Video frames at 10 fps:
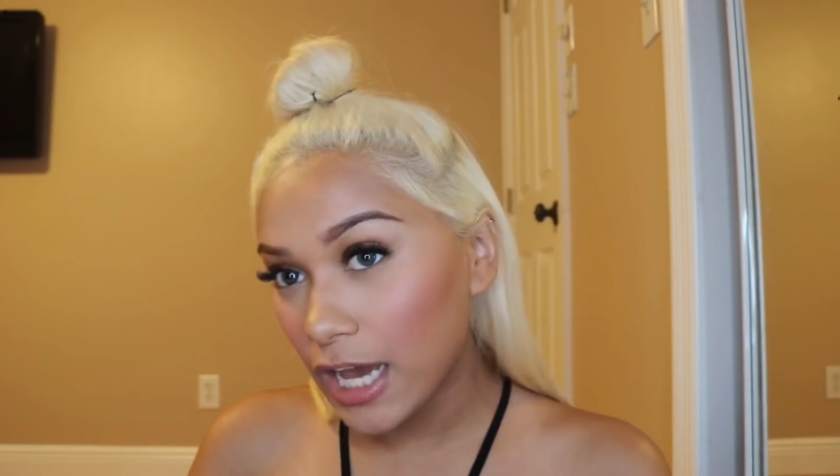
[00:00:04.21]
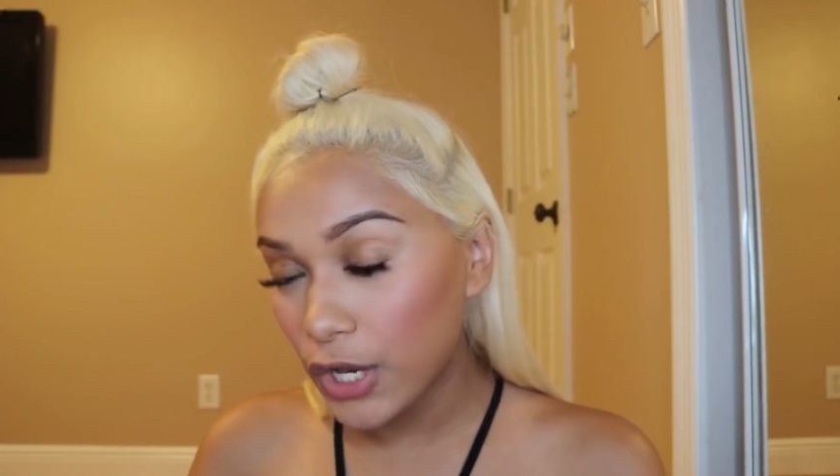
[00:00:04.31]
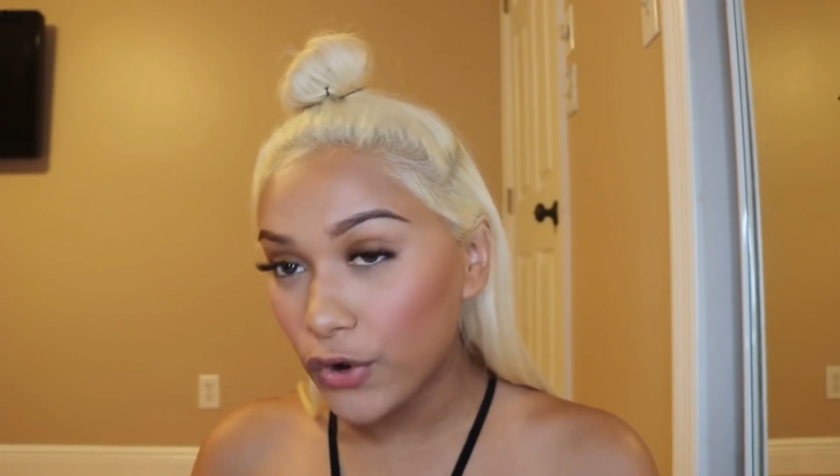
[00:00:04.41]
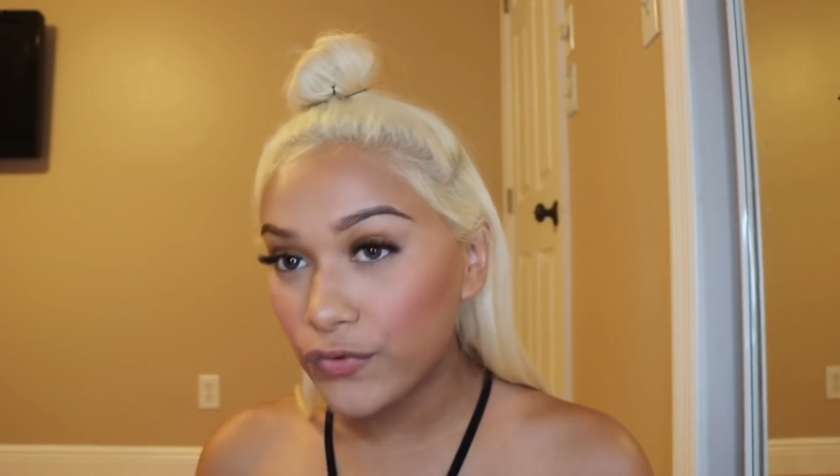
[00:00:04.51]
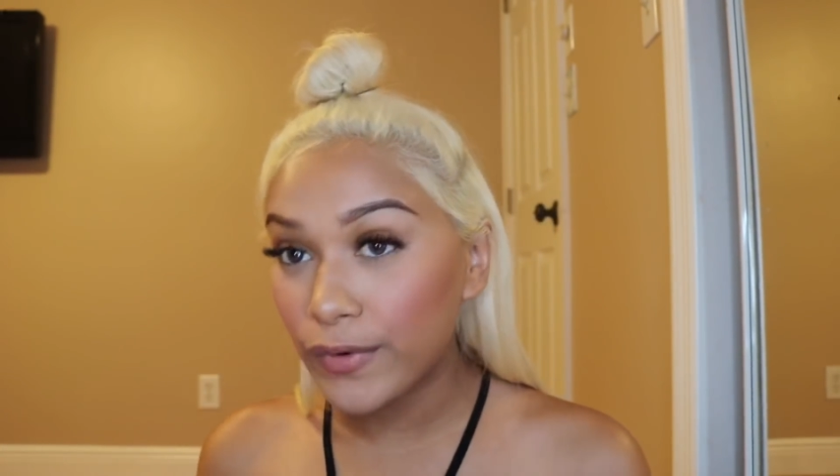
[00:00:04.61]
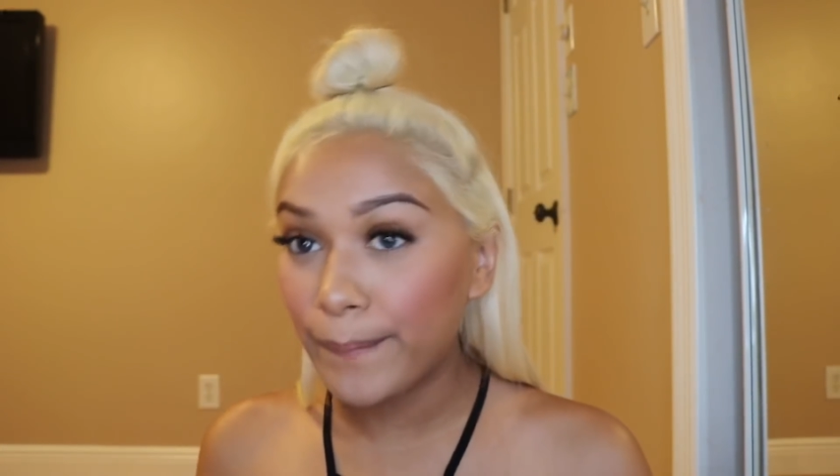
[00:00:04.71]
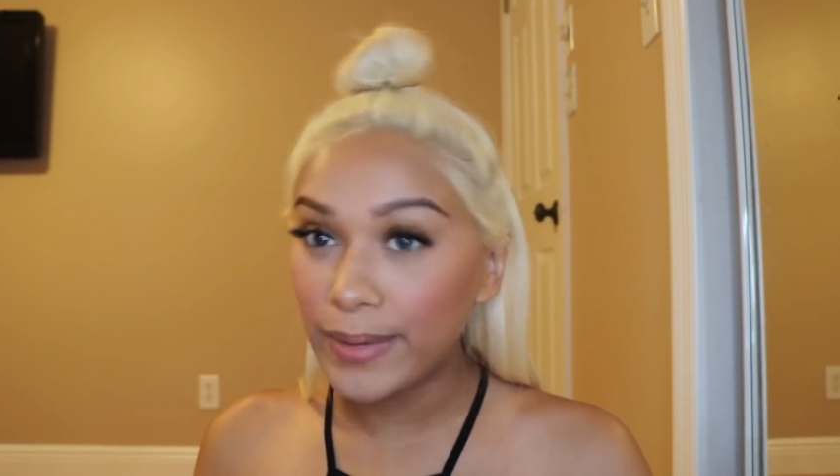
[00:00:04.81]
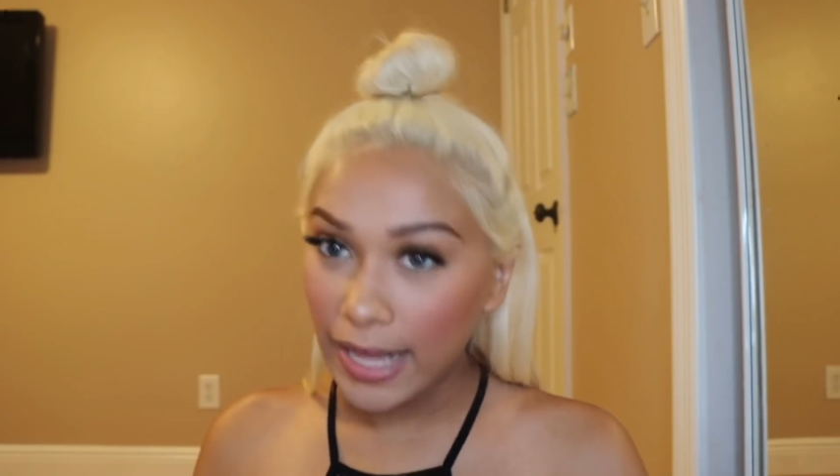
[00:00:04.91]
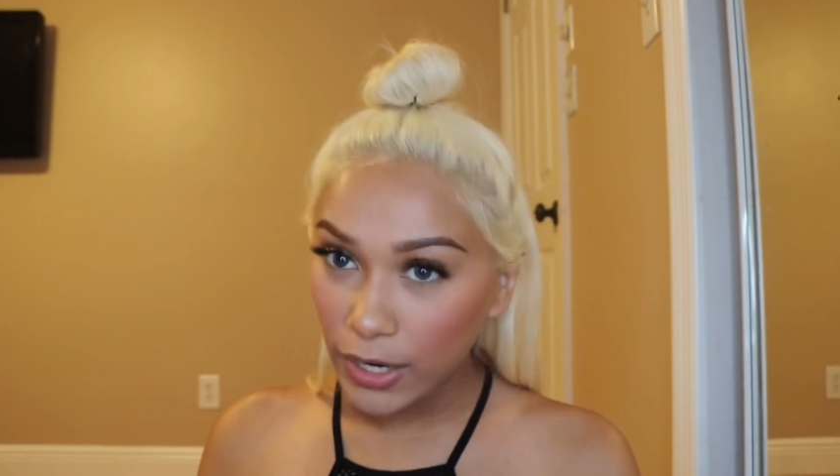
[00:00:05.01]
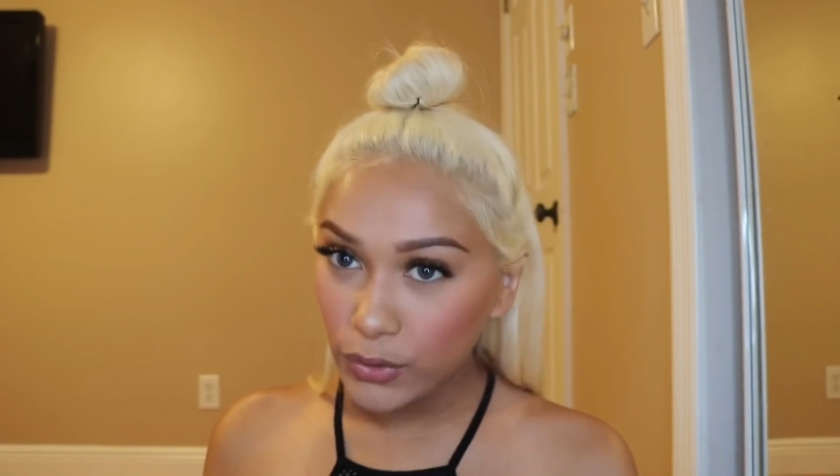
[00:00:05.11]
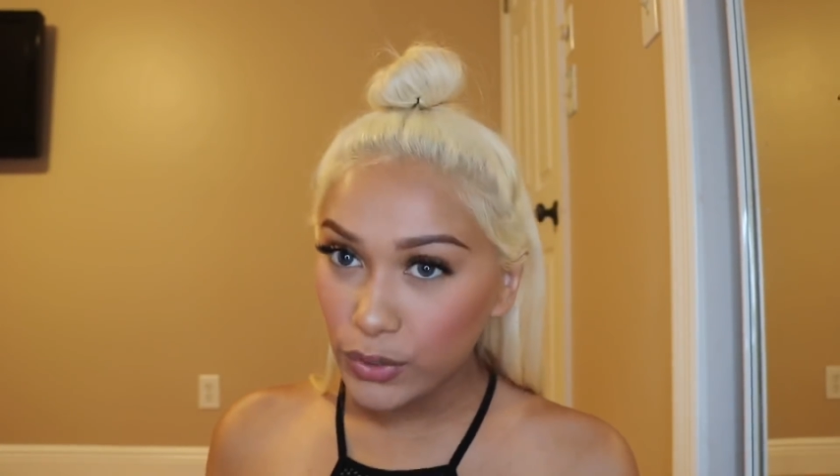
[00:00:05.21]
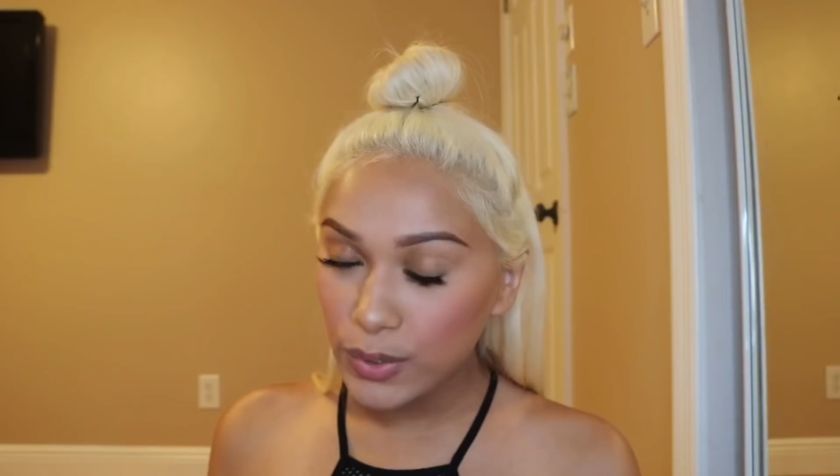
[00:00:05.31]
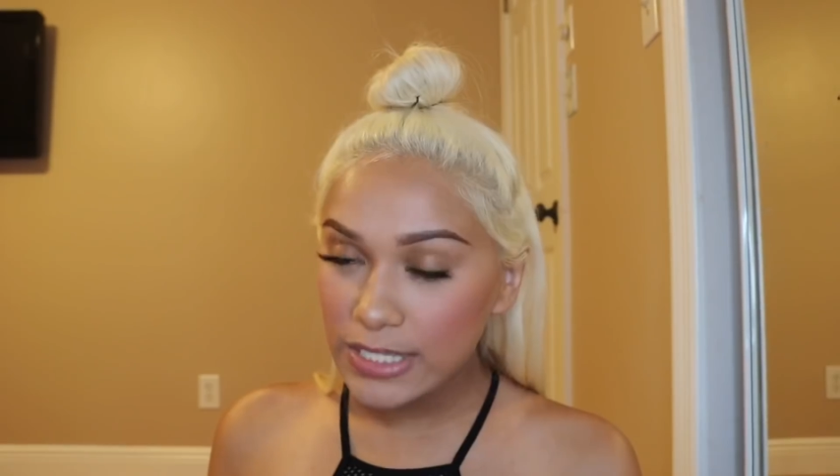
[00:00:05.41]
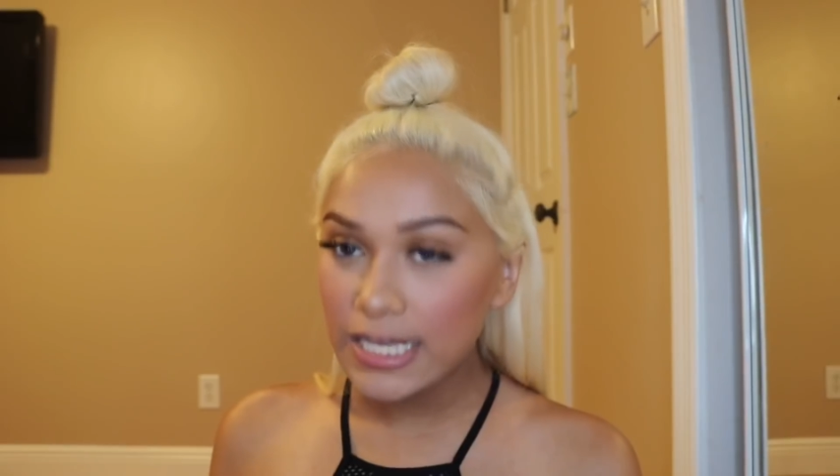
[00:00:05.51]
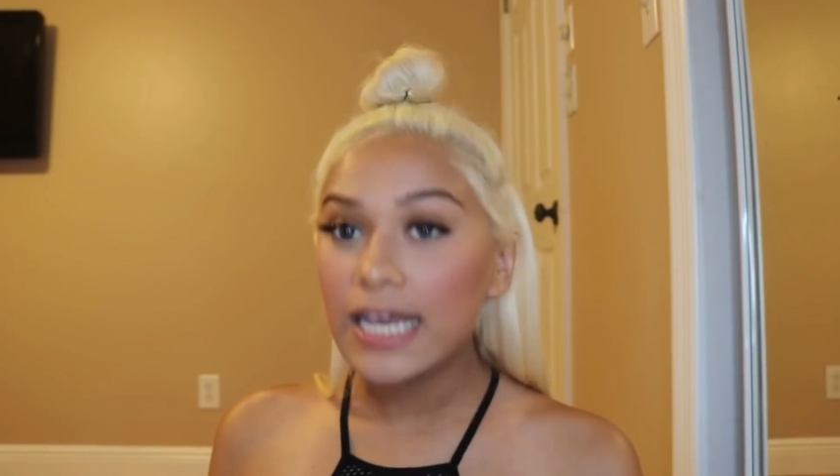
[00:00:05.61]
I go from black
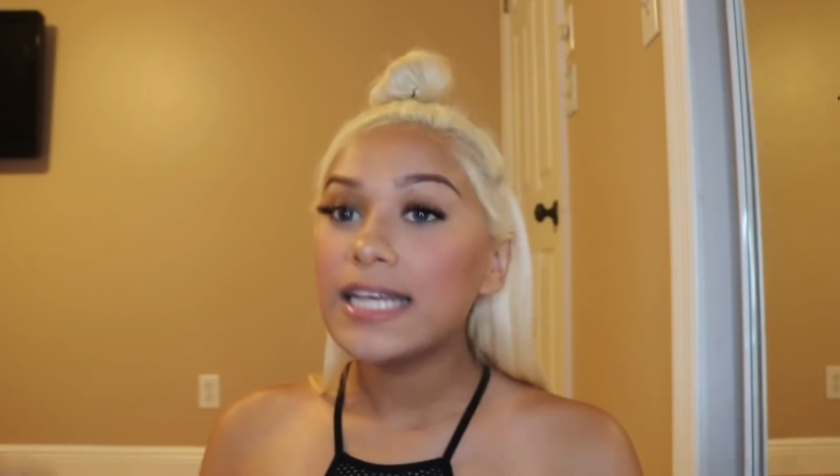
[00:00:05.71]
roots